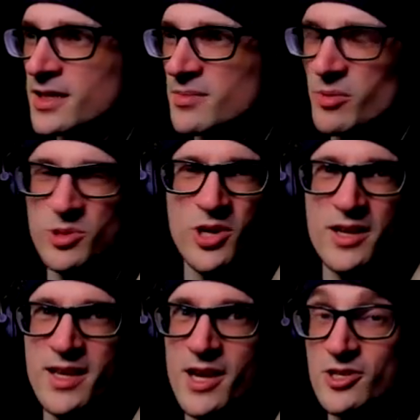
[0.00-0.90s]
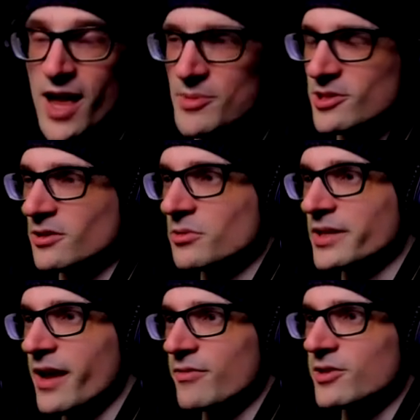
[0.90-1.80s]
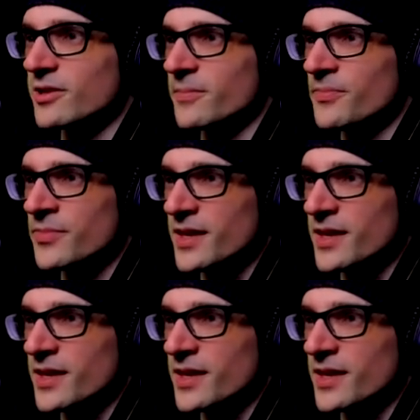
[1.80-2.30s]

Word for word: But we'll try to catch absolutely everything.